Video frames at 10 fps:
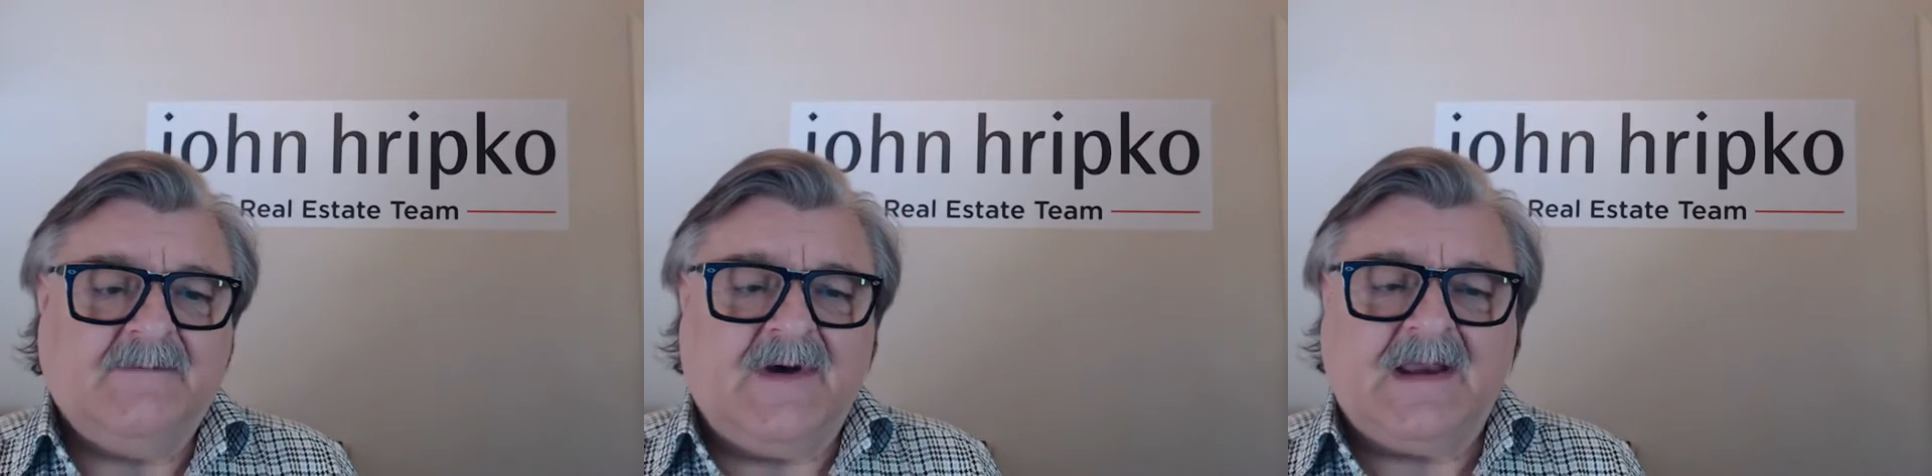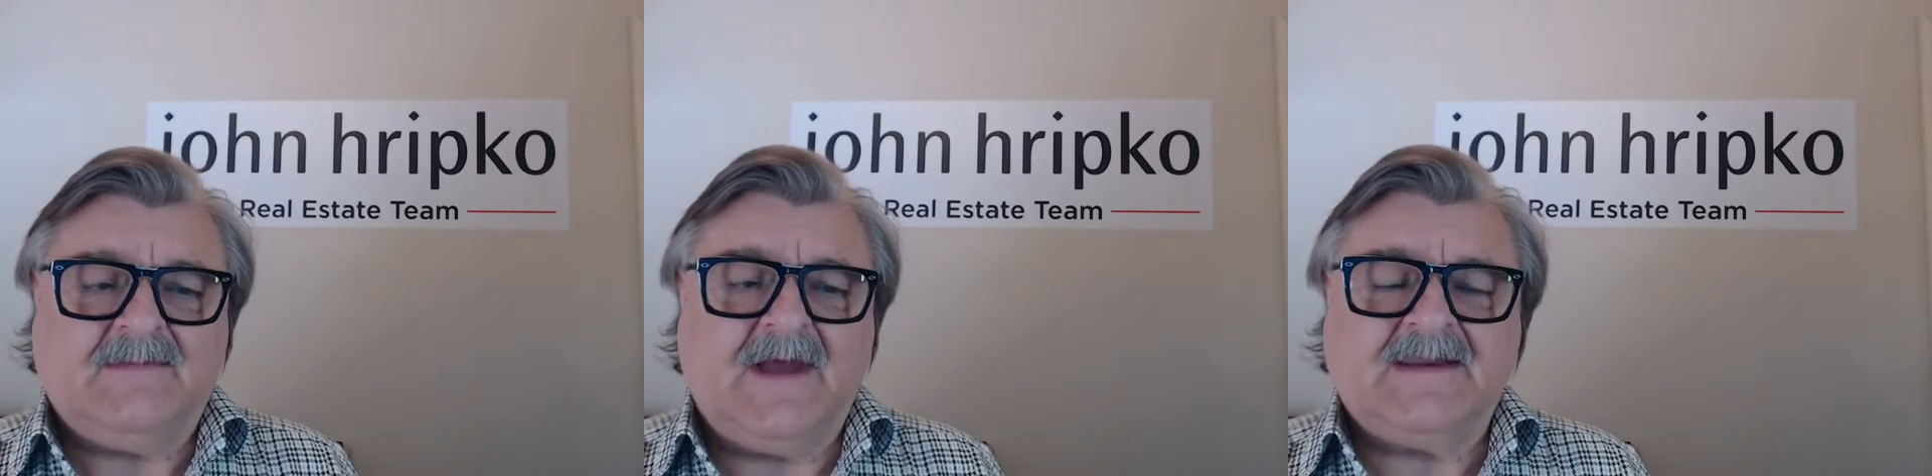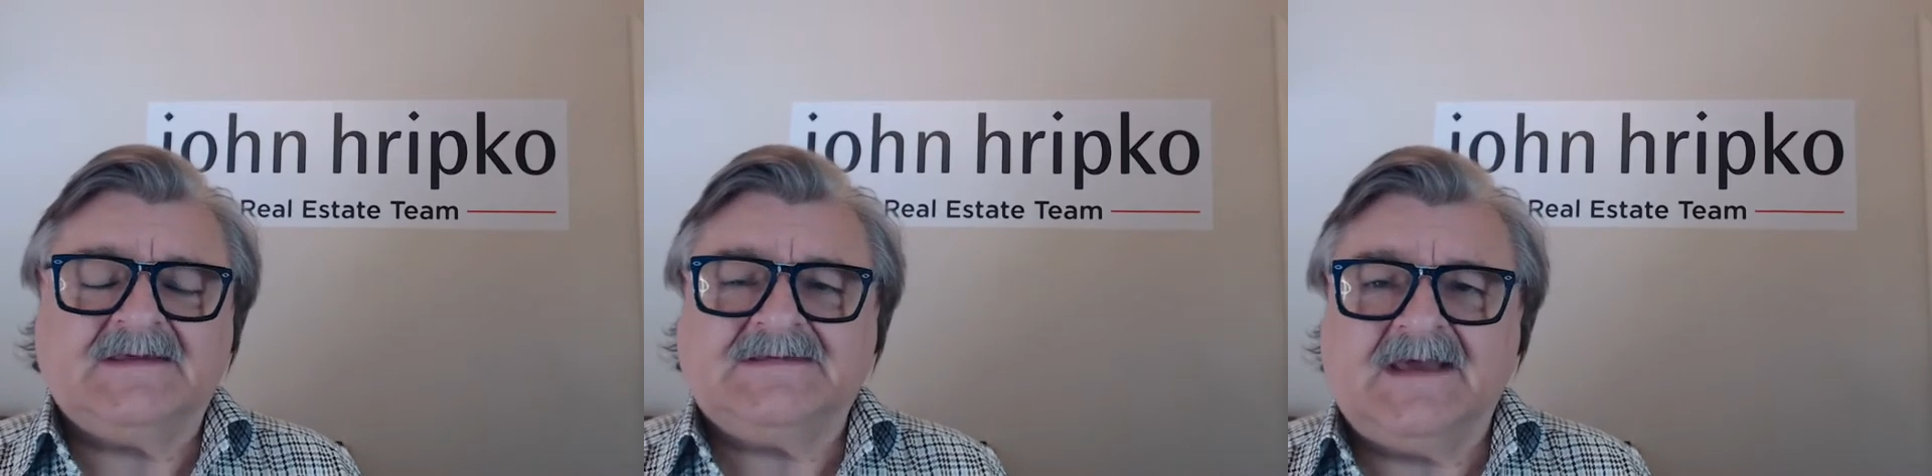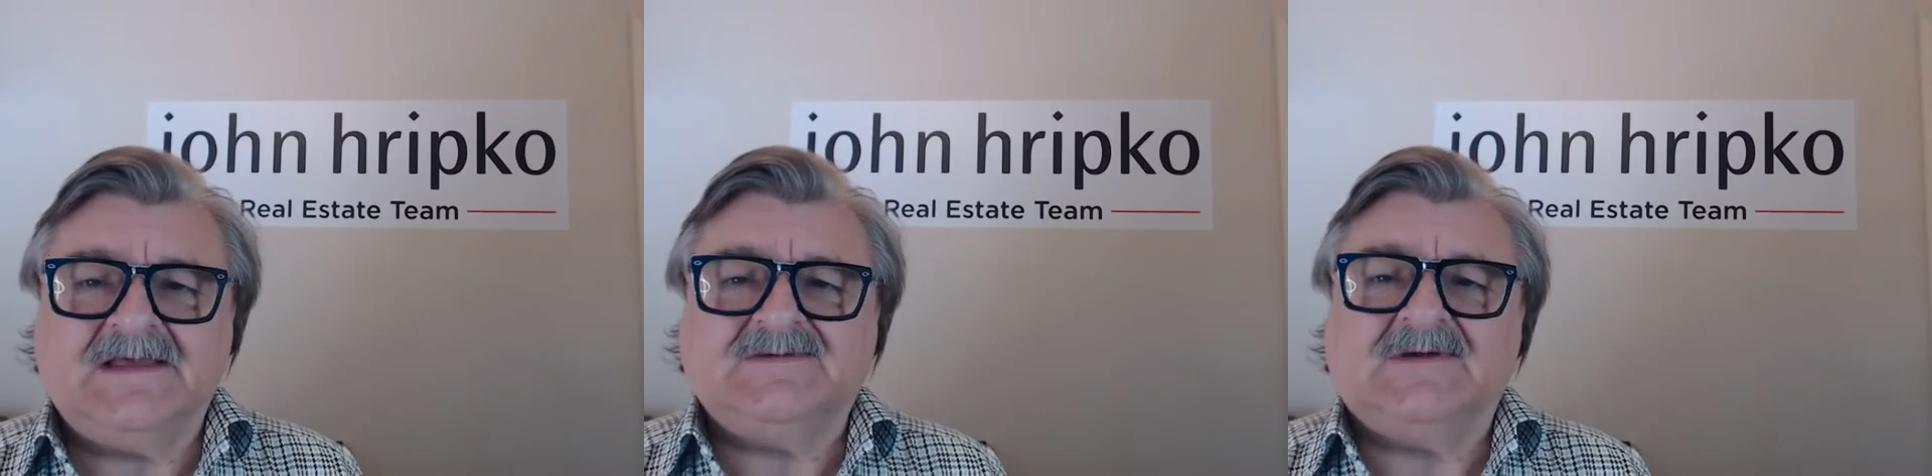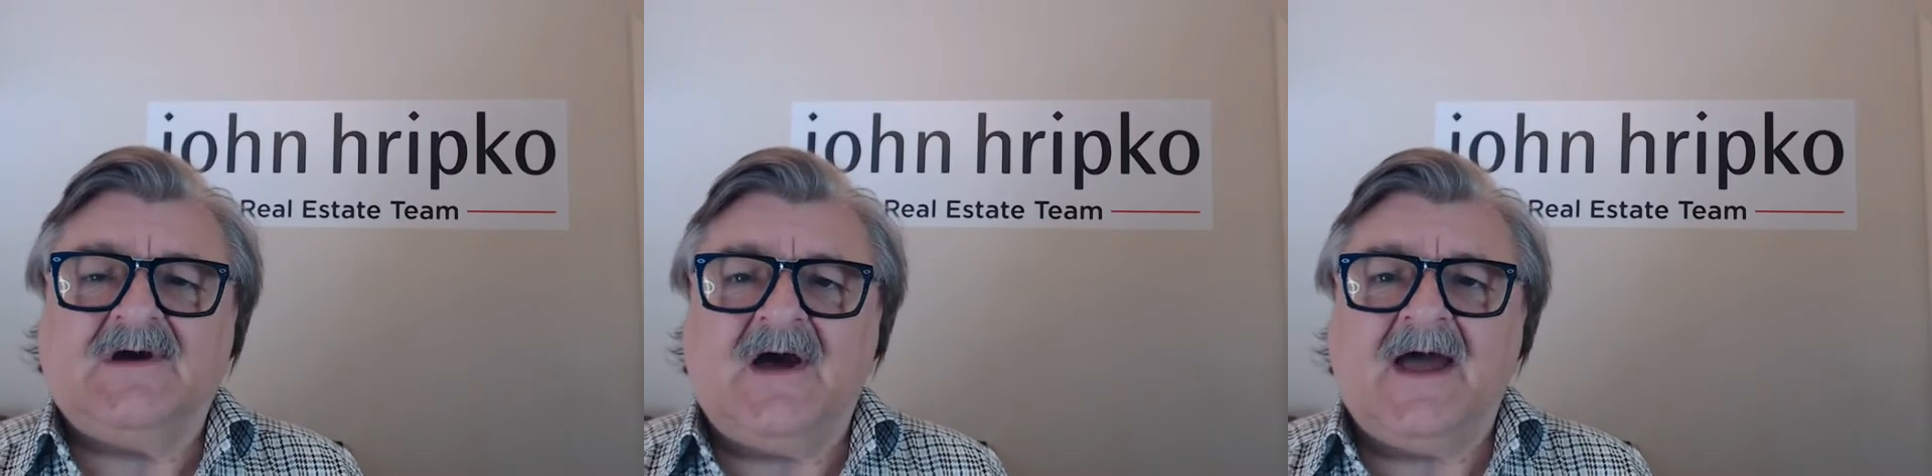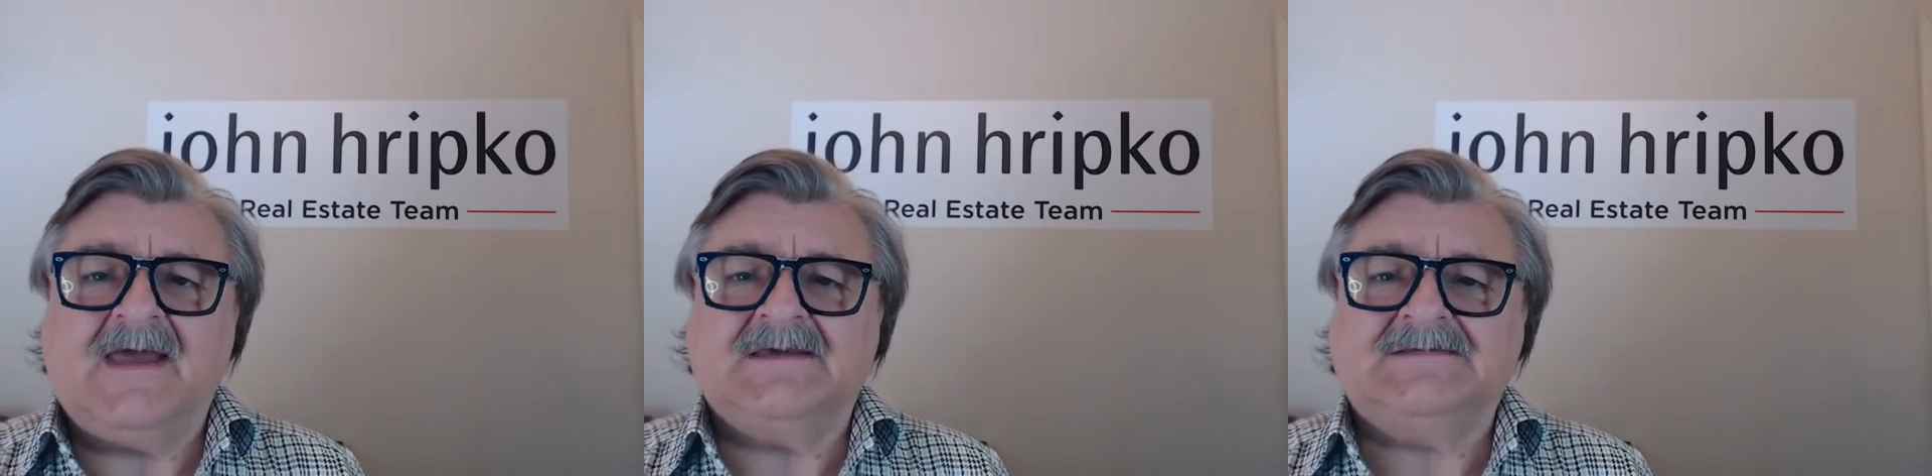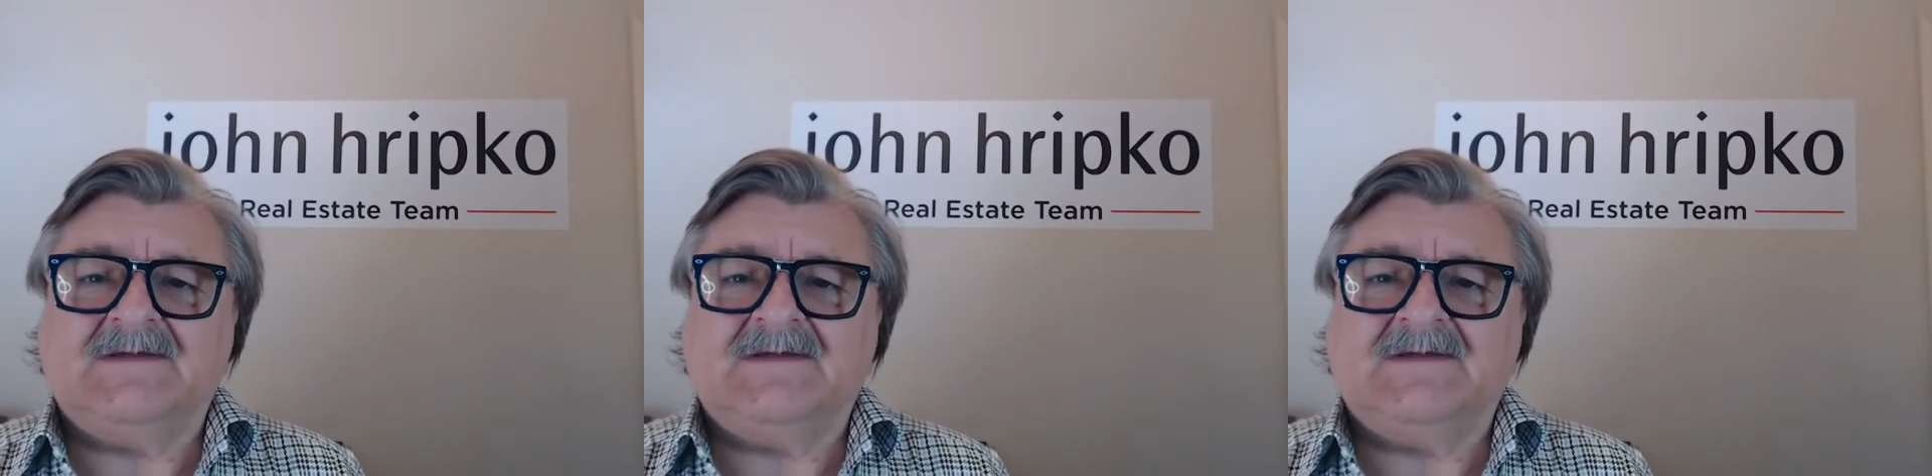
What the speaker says: Bottom line, the sales are the highest